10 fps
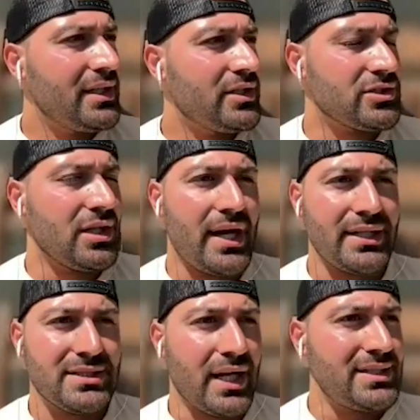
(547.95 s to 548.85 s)
there's a lot
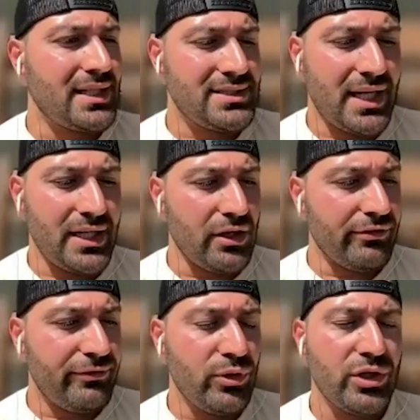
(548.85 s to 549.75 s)
of studies that say,
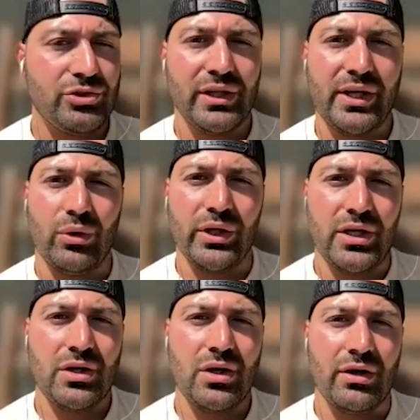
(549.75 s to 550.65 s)
food is really only
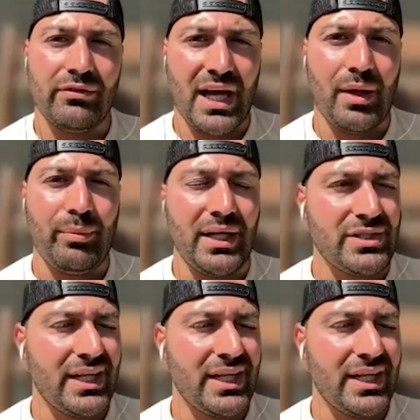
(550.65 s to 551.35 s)
cure of diabetes.